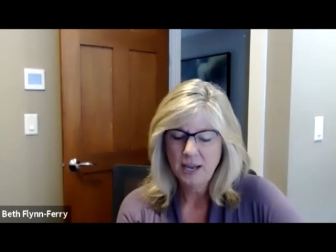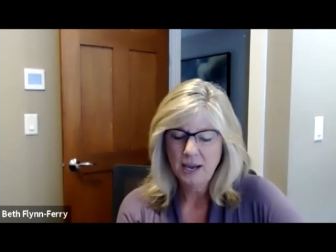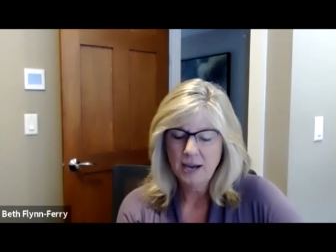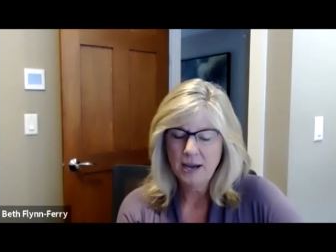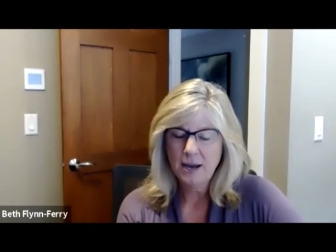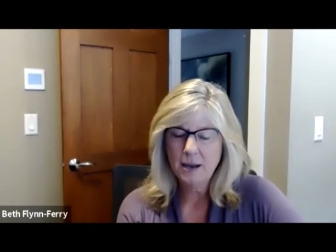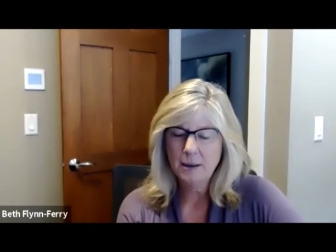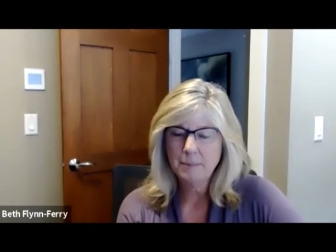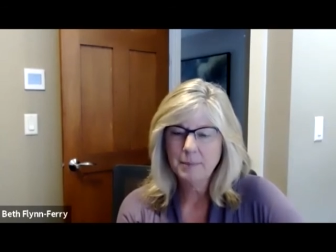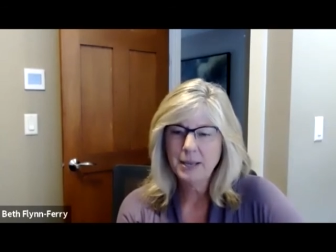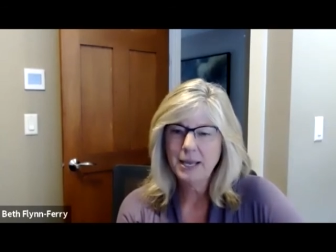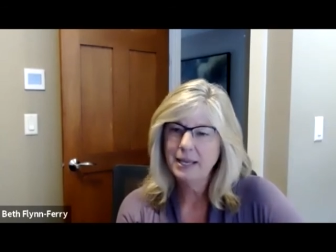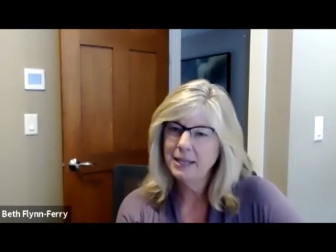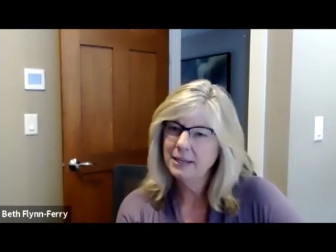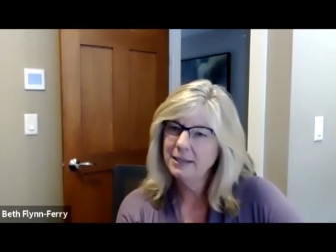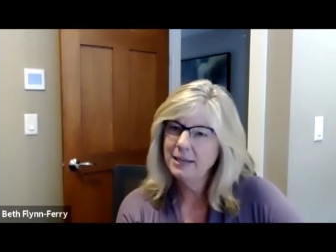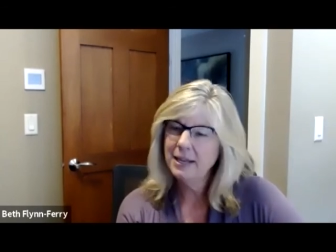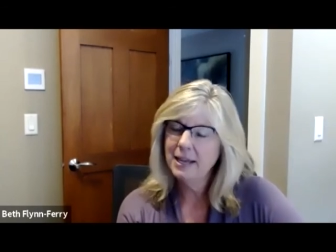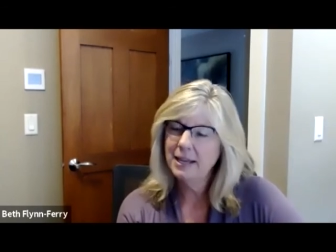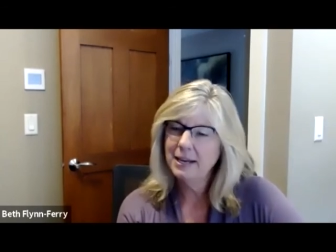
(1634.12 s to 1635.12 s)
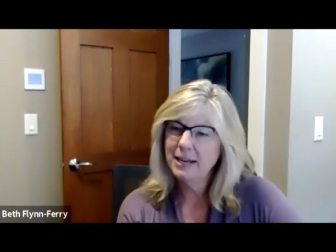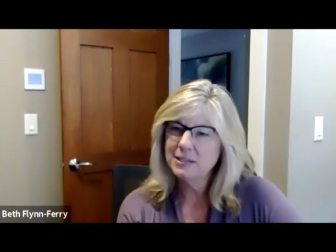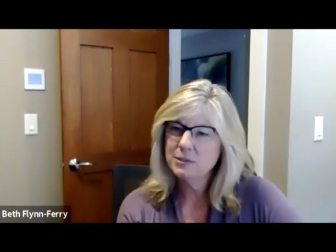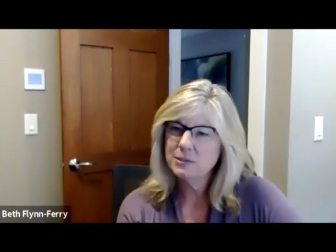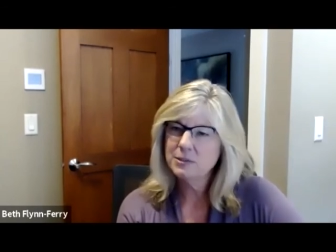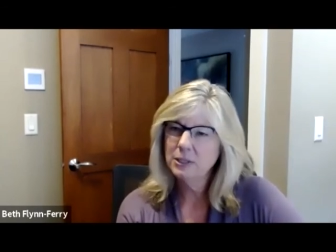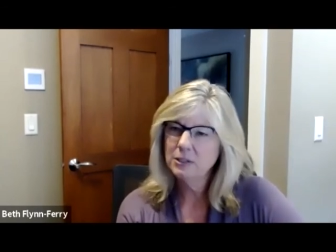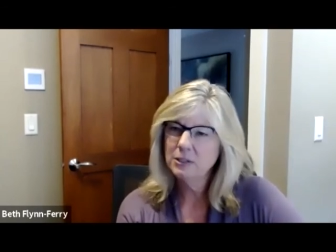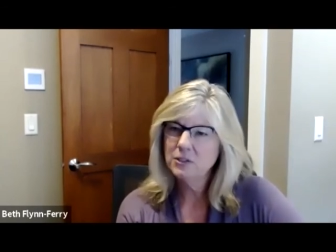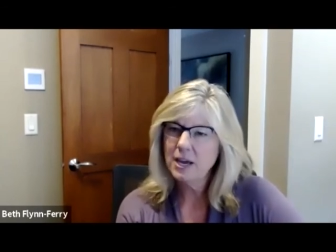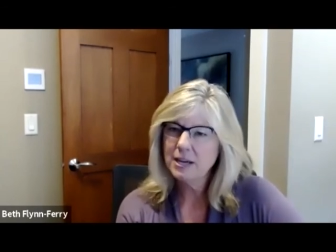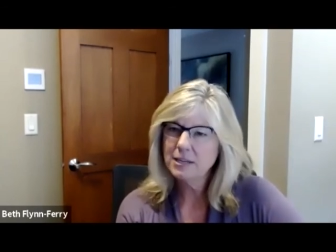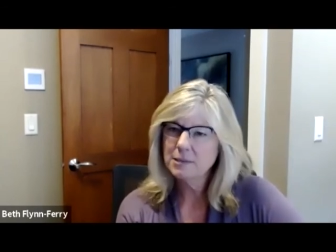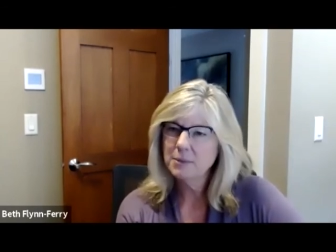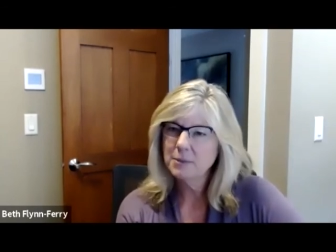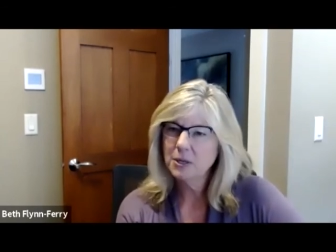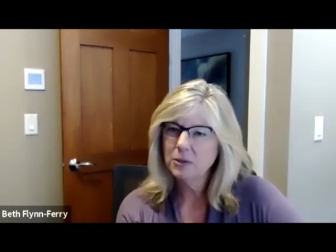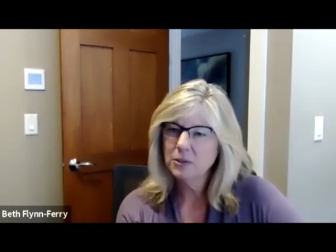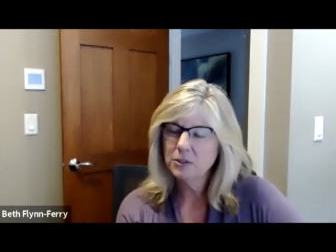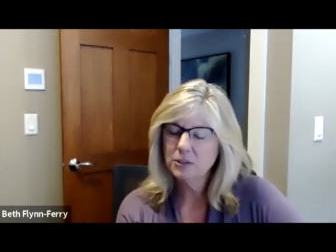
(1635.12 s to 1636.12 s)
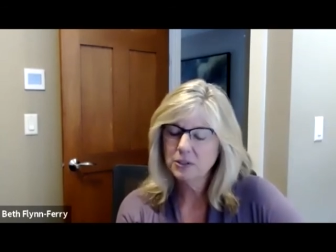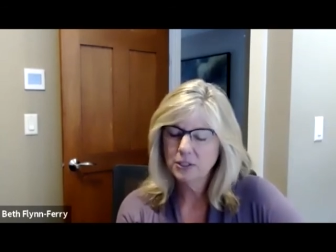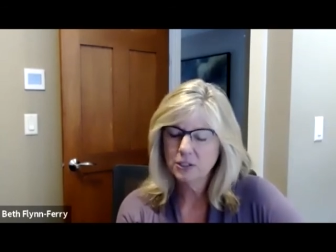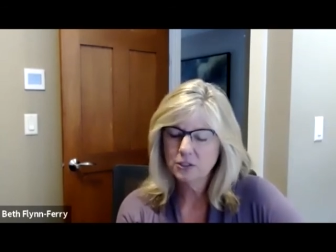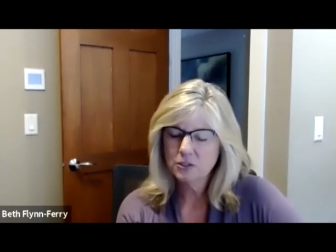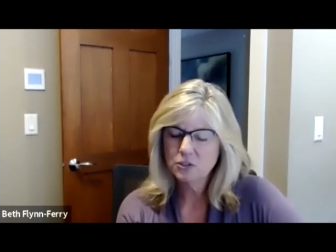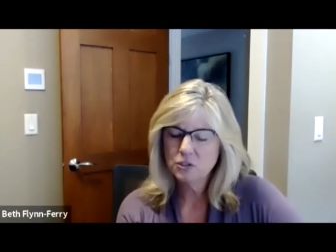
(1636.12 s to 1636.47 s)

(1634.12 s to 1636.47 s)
Um, and, and as we talked about earlier,